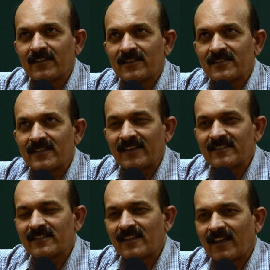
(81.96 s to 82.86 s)
the
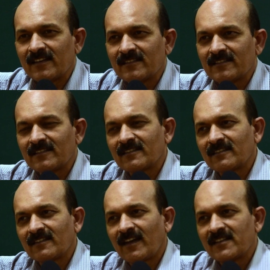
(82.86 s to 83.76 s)
sense that
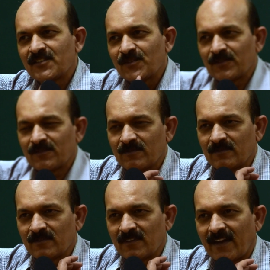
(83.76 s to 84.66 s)
uh, as you
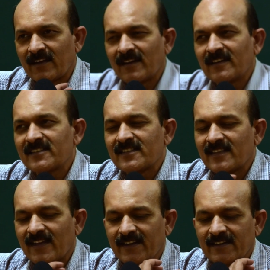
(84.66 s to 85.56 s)
rightly
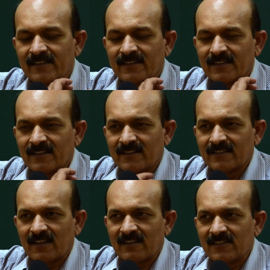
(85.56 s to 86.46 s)
said
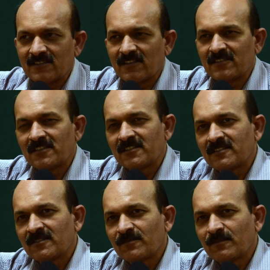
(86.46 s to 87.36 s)
that research
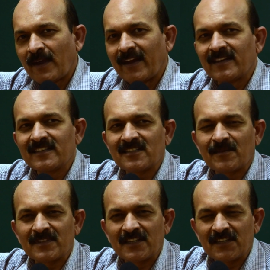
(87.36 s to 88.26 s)
is finding
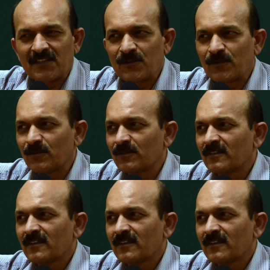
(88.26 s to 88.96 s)
something new,